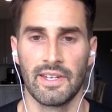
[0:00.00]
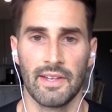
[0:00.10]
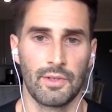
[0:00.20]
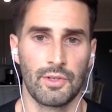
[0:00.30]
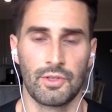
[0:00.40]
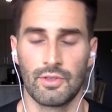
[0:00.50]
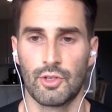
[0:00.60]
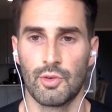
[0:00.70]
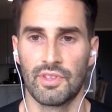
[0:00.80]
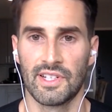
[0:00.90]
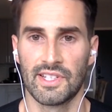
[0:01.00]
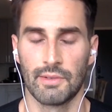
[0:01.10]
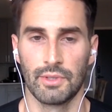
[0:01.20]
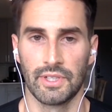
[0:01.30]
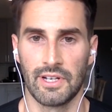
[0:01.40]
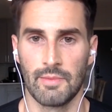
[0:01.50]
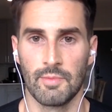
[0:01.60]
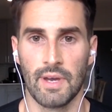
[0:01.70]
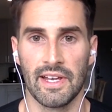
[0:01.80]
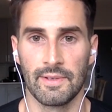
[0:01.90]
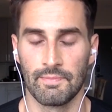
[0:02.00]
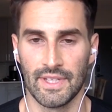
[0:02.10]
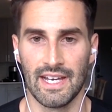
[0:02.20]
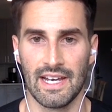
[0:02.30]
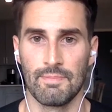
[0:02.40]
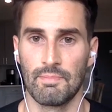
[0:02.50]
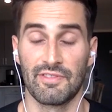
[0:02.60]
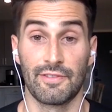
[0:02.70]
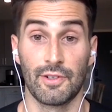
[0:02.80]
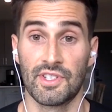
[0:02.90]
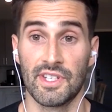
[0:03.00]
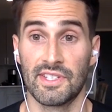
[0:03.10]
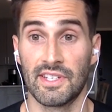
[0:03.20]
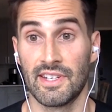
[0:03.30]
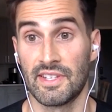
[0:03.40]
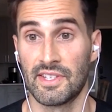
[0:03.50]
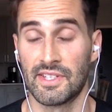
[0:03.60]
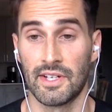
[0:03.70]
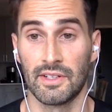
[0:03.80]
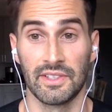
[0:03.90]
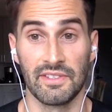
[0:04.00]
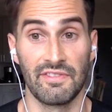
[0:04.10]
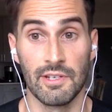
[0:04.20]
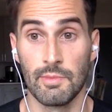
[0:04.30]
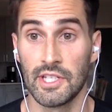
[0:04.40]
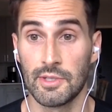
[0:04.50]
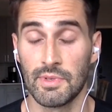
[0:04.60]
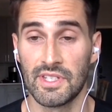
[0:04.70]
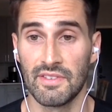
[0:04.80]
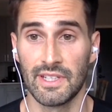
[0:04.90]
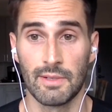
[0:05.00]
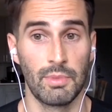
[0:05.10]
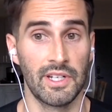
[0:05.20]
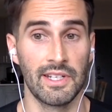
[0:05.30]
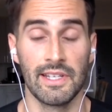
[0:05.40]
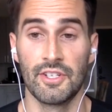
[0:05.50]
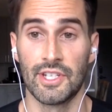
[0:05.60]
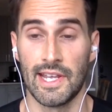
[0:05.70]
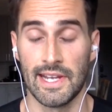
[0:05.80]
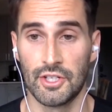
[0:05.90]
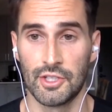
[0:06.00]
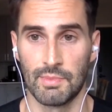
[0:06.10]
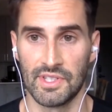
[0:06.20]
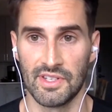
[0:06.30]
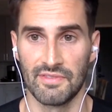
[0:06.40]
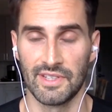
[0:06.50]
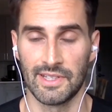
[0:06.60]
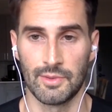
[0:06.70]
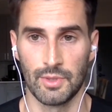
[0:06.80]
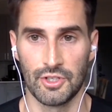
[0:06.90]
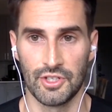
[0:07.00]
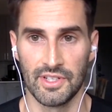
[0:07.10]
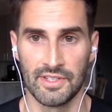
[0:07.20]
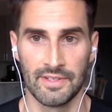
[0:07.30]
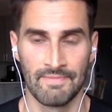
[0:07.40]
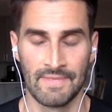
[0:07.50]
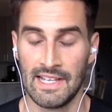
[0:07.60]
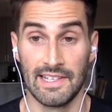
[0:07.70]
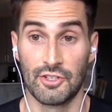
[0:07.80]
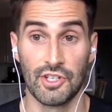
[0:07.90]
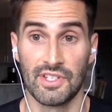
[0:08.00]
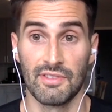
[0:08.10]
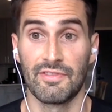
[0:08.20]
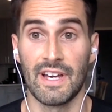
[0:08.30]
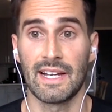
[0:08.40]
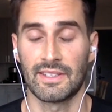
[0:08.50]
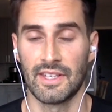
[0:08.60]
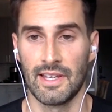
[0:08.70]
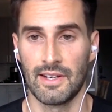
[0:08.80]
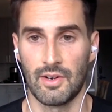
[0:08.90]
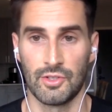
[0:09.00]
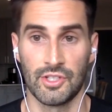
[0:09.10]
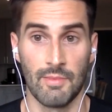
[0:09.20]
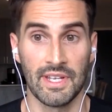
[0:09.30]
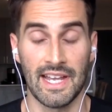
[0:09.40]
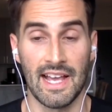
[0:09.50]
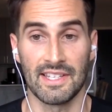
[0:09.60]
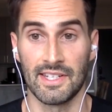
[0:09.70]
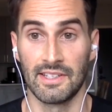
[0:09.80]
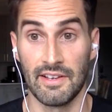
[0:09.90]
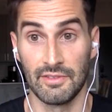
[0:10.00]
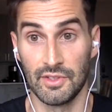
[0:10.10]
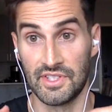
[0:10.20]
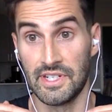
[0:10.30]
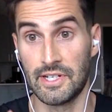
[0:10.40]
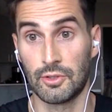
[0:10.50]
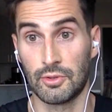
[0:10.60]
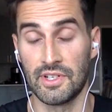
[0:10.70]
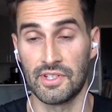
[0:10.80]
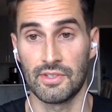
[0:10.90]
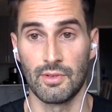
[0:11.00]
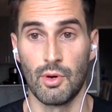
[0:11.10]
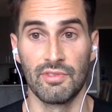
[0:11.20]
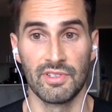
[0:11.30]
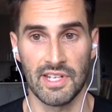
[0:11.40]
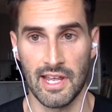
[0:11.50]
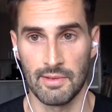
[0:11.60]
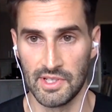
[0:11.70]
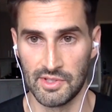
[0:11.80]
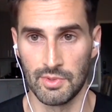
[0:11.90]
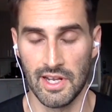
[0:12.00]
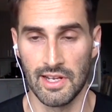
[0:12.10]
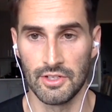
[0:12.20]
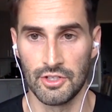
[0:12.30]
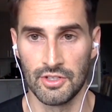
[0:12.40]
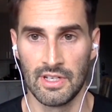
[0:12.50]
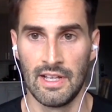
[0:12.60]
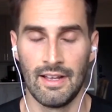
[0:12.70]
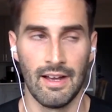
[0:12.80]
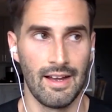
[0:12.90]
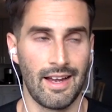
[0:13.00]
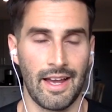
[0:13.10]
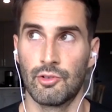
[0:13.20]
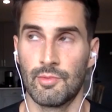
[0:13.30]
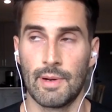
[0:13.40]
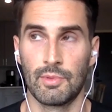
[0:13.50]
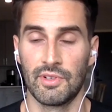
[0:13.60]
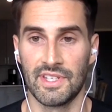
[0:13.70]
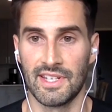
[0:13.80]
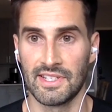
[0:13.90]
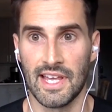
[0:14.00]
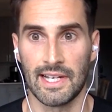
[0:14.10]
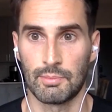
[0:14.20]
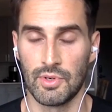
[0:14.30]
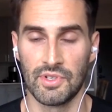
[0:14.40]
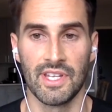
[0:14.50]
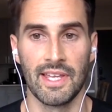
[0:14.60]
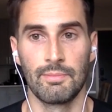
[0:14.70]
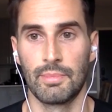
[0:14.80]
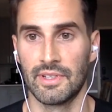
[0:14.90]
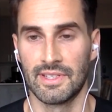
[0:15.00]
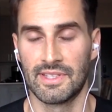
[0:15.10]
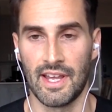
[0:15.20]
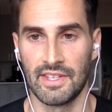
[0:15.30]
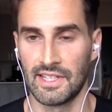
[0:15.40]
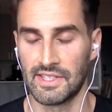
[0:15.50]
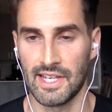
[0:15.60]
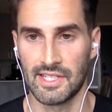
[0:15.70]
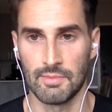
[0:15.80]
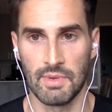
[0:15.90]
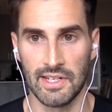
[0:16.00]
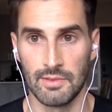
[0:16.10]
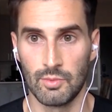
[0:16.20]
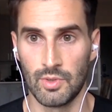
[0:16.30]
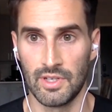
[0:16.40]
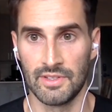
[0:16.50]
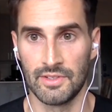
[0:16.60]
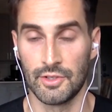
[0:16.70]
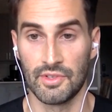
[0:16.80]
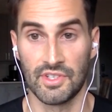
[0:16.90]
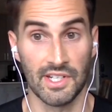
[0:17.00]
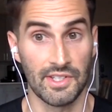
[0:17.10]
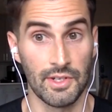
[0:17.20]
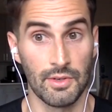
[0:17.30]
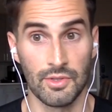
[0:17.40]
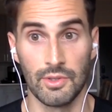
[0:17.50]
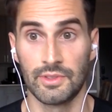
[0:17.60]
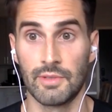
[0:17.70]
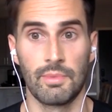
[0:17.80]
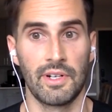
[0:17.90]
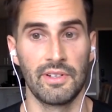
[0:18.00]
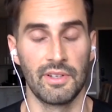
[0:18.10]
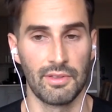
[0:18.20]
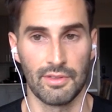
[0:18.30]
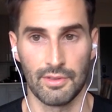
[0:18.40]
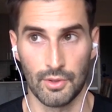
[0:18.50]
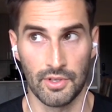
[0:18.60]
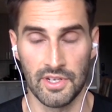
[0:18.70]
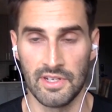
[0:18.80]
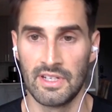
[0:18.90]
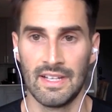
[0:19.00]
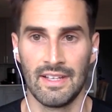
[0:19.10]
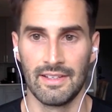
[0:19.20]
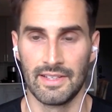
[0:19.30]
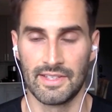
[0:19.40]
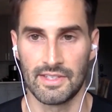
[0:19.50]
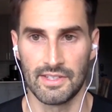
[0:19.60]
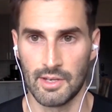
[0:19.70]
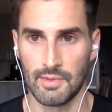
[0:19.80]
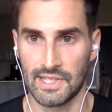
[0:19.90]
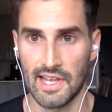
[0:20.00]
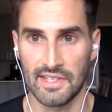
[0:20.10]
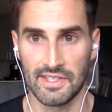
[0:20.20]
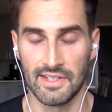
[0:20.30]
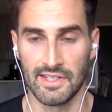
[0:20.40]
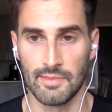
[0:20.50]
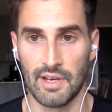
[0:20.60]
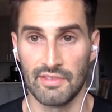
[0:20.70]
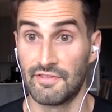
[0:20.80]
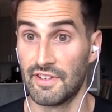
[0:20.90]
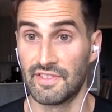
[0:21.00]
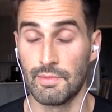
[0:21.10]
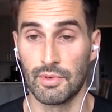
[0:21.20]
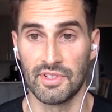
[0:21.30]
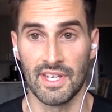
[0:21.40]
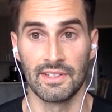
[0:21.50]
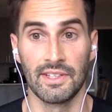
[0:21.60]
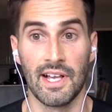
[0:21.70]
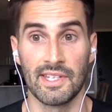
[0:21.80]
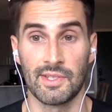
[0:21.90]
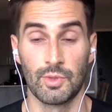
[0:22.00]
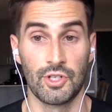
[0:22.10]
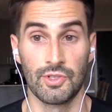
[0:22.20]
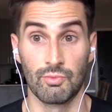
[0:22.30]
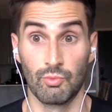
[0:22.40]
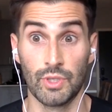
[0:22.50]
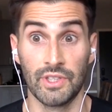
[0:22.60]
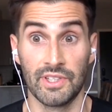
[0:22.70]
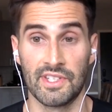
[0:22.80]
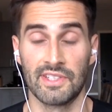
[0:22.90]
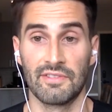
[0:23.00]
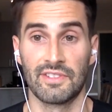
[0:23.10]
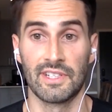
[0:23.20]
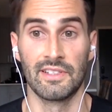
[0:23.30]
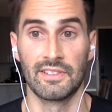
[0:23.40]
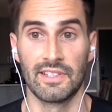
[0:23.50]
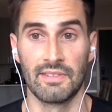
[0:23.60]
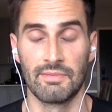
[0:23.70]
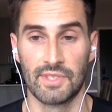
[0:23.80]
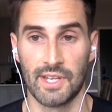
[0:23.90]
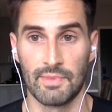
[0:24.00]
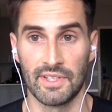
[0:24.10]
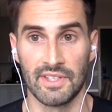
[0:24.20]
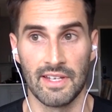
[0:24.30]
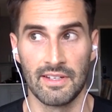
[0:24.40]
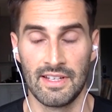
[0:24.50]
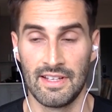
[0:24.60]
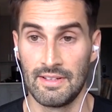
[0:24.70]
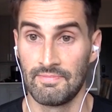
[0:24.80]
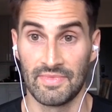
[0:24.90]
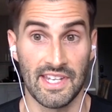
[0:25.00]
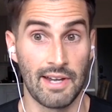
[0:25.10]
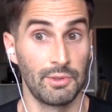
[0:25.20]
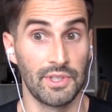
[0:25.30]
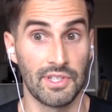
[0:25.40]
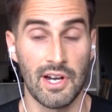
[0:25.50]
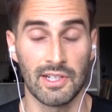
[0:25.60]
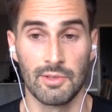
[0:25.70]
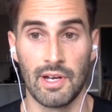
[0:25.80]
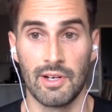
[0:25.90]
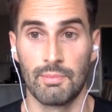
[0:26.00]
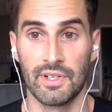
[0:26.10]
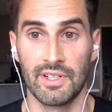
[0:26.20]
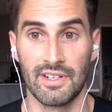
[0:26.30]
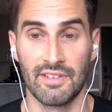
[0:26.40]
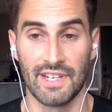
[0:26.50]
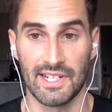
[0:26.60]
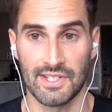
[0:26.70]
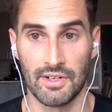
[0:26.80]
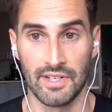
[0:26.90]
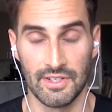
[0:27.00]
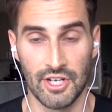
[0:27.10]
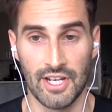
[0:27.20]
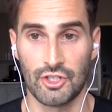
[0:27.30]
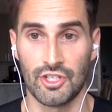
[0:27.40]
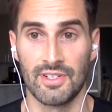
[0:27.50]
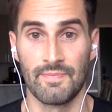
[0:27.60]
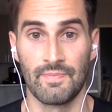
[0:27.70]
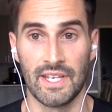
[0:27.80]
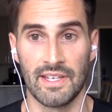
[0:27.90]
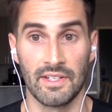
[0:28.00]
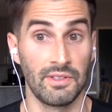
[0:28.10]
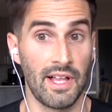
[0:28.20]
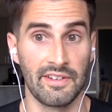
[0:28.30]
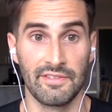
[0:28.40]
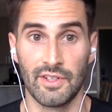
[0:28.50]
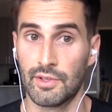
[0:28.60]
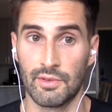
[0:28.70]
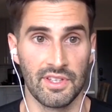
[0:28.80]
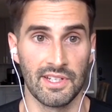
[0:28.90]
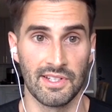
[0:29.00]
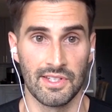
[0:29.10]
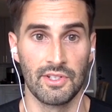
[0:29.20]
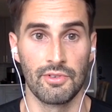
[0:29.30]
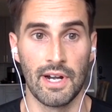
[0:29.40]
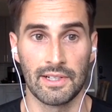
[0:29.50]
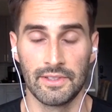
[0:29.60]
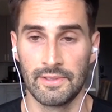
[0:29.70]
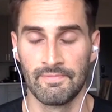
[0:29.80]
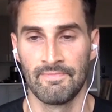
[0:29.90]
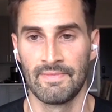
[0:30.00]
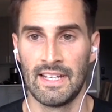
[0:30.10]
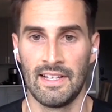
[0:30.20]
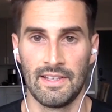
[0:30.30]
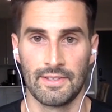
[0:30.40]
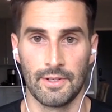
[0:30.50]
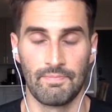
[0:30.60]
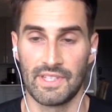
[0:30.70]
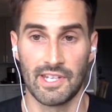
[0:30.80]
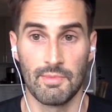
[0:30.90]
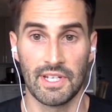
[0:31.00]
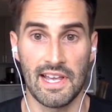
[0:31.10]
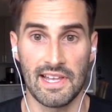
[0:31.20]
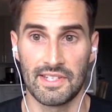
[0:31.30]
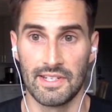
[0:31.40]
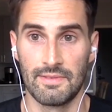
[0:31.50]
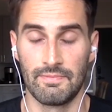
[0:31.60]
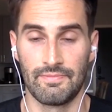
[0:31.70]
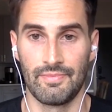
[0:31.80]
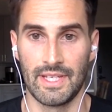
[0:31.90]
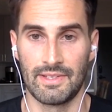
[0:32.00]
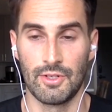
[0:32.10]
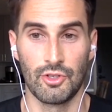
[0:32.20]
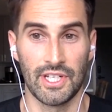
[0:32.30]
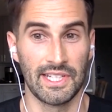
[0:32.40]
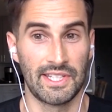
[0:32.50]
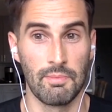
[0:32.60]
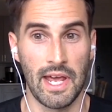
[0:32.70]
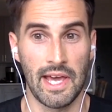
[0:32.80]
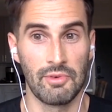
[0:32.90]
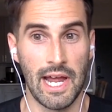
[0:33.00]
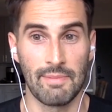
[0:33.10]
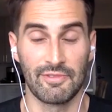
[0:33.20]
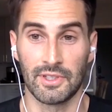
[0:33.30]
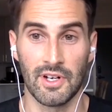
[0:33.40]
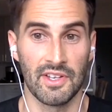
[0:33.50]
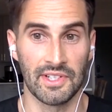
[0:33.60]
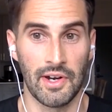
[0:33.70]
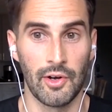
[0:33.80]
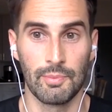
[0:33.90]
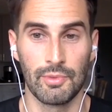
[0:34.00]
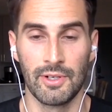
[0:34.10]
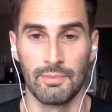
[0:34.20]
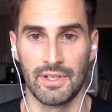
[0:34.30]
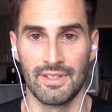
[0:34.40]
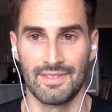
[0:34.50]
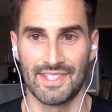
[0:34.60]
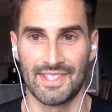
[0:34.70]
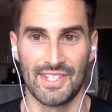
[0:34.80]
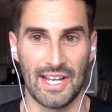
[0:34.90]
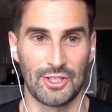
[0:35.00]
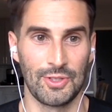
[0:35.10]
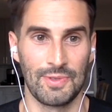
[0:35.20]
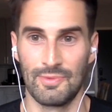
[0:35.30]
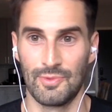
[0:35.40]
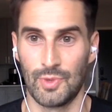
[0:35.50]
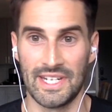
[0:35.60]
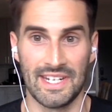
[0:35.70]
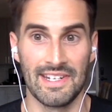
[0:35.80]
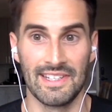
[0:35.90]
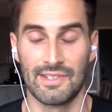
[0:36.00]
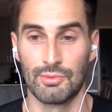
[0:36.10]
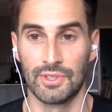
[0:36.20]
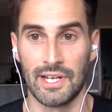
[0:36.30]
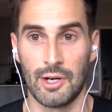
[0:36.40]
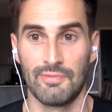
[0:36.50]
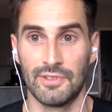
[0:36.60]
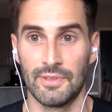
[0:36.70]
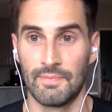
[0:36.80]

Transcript: Yeah, there's two things that really come to mind. First isn't necessarily female specific, but it is age specific, which is it's just a fact that our stomach acid levels decrease over time as we age. I don't remember the exact percent, but I think it's estimated when you're 60 years old compared to 30, its stomach acid is about 50% less, which is really significant and something that it's not really talked about, but it affects our digestion and a lot of other things indirectly. So stomach acid, it usually gets a bad rap for causing heartburn, but it's actually, we need it. It's really helpful.